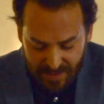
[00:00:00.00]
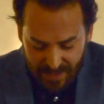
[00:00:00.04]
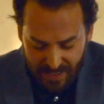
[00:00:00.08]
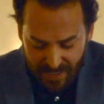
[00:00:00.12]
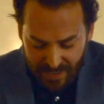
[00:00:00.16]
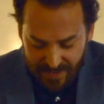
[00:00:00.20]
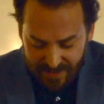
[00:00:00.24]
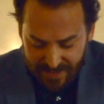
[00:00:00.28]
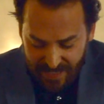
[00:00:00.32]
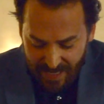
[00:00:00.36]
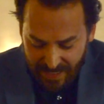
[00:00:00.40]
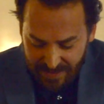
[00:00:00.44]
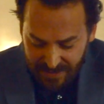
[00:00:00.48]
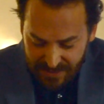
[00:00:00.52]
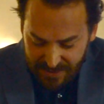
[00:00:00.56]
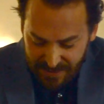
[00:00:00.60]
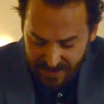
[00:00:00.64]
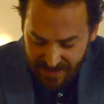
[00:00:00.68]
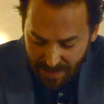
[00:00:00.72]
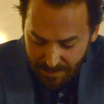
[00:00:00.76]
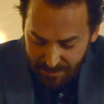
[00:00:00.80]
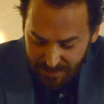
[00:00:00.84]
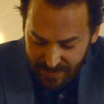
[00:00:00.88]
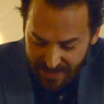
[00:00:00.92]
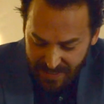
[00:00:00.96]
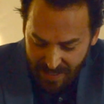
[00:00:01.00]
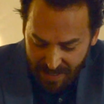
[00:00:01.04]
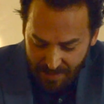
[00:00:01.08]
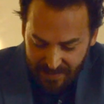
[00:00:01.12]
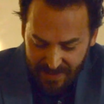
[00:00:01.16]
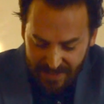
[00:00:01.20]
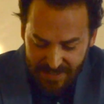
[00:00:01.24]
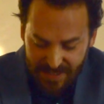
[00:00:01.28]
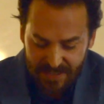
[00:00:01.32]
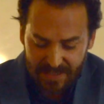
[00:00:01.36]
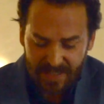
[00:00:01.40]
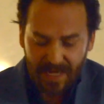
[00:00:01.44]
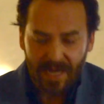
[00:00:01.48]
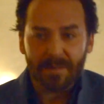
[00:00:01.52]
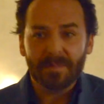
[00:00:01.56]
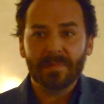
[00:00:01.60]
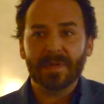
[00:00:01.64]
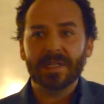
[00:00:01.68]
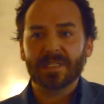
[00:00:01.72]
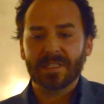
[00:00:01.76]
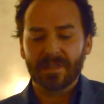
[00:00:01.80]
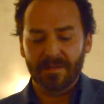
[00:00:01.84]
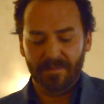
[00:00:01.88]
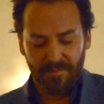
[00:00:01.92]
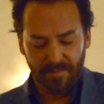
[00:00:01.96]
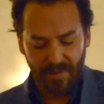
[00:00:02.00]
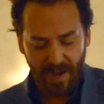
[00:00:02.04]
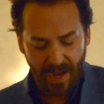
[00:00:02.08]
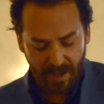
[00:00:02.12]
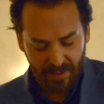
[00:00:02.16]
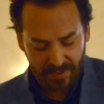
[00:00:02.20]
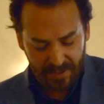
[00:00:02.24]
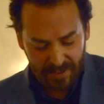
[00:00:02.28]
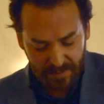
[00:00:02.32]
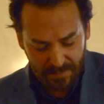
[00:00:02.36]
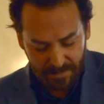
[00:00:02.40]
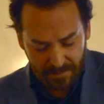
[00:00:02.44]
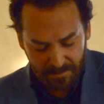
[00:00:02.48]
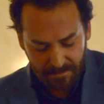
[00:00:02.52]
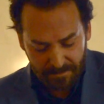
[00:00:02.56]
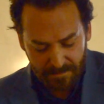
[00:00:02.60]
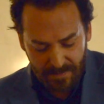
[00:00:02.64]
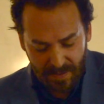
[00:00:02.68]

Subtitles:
against them becoming statements of value.